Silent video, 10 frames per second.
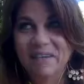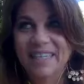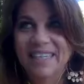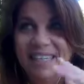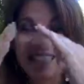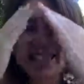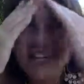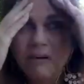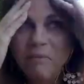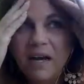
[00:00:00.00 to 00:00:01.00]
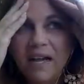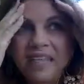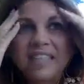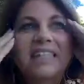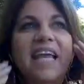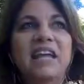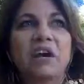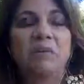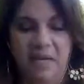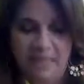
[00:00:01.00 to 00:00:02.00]
my gosh, I just
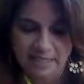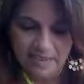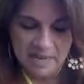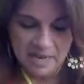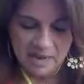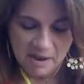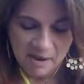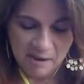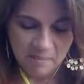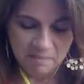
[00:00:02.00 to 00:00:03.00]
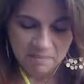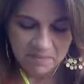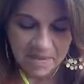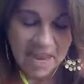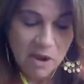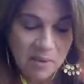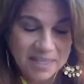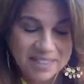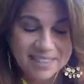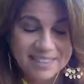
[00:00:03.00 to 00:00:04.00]
cannot wait. I can't
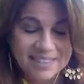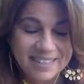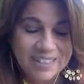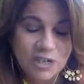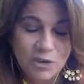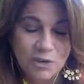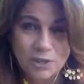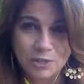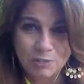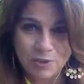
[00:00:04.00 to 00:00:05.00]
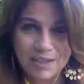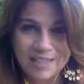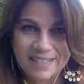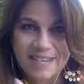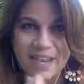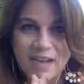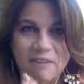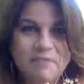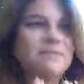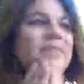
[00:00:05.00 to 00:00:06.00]
wait to show you the surprises I
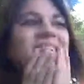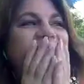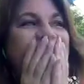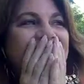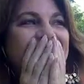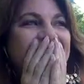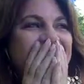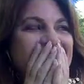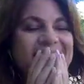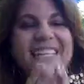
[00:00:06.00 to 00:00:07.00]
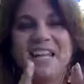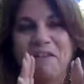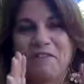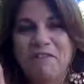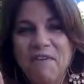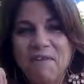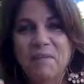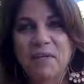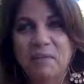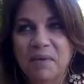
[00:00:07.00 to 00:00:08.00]
have. If you've ever
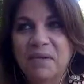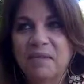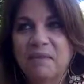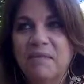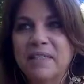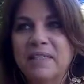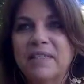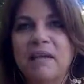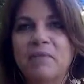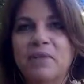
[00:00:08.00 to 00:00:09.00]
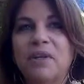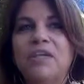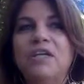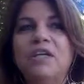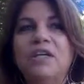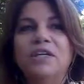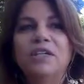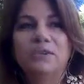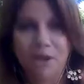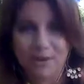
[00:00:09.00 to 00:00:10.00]
been to one of the events that I put on,
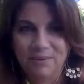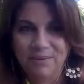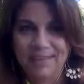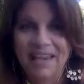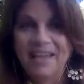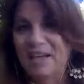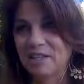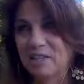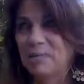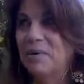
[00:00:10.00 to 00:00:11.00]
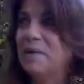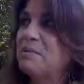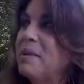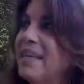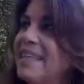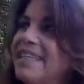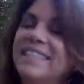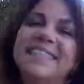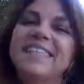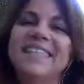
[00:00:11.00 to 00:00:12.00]
you know that I like to surprise my
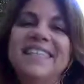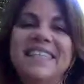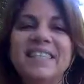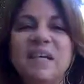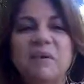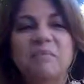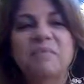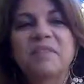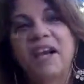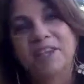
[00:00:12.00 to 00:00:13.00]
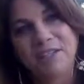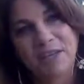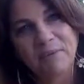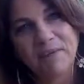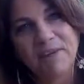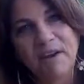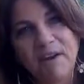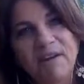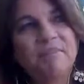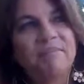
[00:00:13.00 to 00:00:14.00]
ladies. So, not going to tell you what they
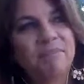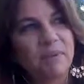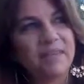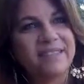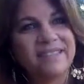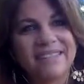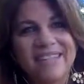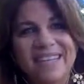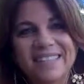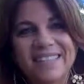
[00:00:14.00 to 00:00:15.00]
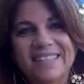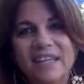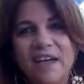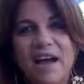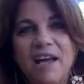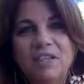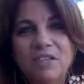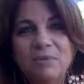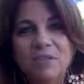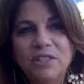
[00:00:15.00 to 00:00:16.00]
are, but yes, I
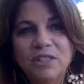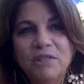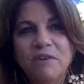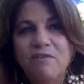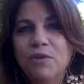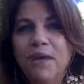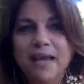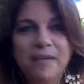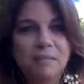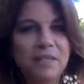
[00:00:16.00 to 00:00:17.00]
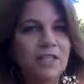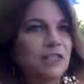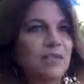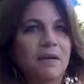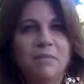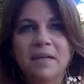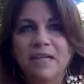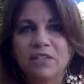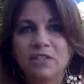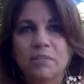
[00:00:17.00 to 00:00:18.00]
do want you, and if you can't come this year, come
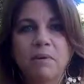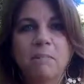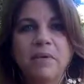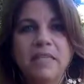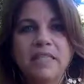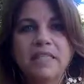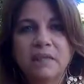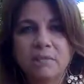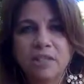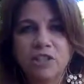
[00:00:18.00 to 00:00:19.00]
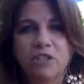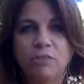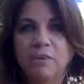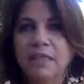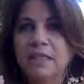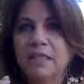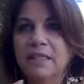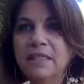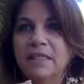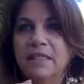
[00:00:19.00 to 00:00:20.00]
next year, but please come this year, because
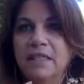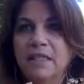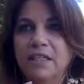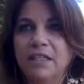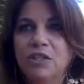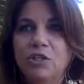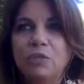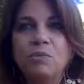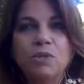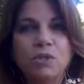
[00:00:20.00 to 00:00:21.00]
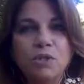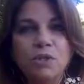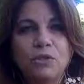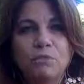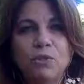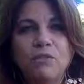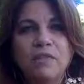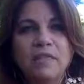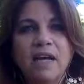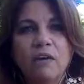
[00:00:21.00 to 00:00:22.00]
you will move
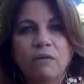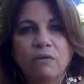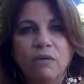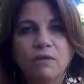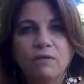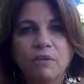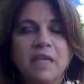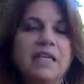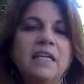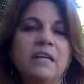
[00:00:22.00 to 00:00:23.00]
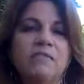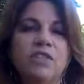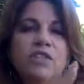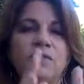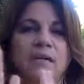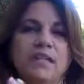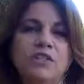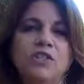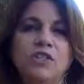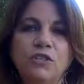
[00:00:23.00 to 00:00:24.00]
the dial from any kind of distress
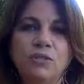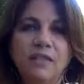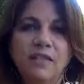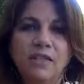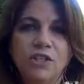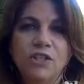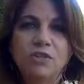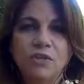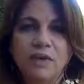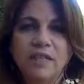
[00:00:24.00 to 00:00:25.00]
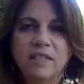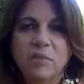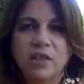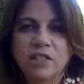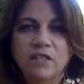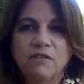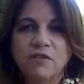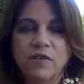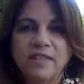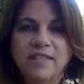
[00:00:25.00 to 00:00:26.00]
to eustress, positive
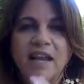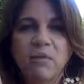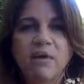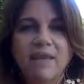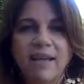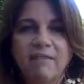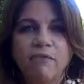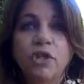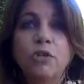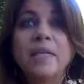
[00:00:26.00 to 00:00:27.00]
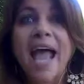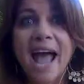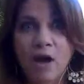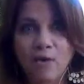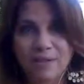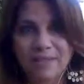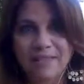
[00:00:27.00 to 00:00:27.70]
stress, and I want that for you now,